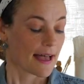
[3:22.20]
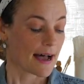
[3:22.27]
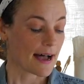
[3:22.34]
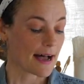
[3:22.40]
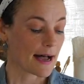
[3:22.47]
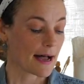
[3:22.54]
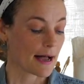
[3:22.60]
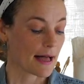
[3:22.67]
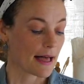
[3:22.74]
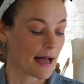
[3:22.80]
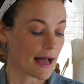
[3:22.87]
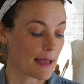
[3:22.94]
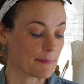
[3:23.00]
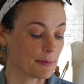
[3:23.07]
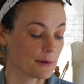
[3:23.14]

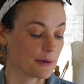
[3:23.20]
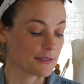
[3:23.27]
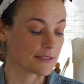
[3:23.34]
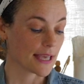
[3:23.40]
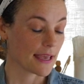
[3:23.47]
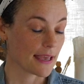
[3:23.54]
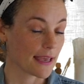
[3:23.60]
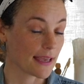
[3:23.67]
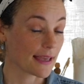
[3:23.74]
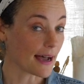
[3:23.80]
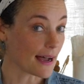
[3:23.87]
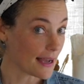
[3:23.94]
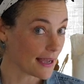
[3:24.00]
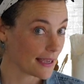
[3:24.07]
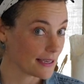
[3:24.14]
I put a
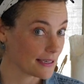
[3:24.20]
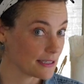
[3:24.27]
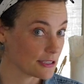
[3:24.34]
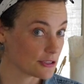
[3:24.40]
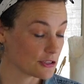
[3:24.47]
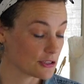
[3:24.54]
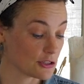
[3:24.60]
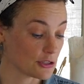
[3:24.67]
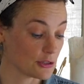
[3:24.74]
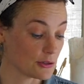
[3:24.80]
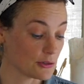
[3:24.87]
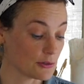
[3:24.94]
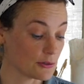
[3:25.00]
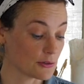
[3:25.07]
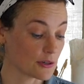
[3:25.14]
guide
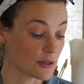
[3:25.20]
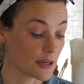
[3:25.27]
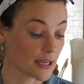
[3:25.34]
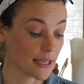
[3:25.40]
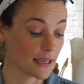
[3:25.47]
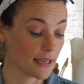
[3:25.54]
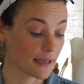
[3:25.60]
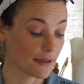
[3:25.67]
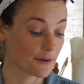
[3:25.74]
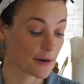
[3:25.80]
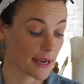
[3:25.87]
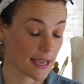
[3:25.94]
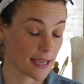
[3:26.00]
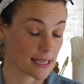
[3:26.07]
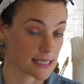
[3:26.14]
to cooking
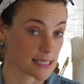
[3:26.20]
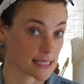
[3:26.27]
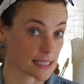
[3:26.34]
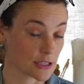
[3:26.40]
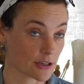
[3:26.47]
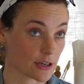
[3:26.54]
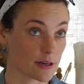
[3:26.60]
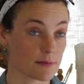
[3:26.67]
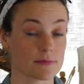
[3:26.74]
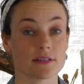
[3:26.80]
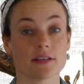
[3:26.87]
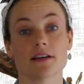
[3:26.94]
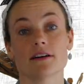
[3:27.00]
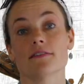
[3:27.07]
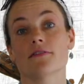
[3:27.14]
grains in terms
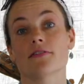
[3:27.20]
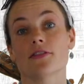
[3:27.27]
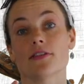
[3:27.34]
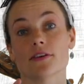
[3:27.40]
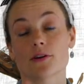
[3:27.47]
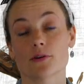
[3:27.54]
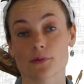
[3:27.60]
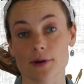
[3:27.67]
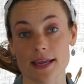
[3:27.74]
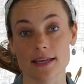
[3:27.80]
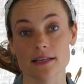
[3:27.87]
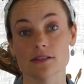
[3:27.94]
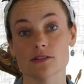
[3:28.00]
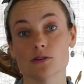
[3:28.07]
of the grain